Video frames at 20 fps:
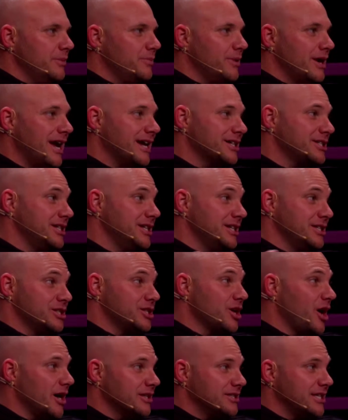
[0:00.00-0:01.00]
but I actually didn't
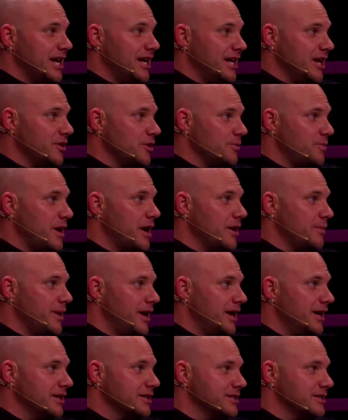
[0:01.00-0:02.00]
talk to any other
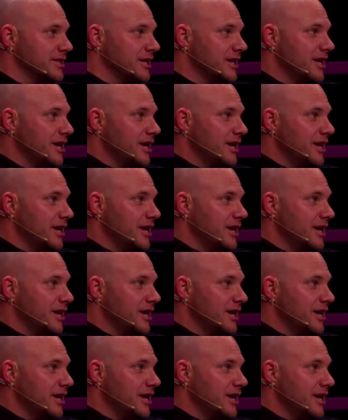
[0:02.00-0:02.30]
paramedics,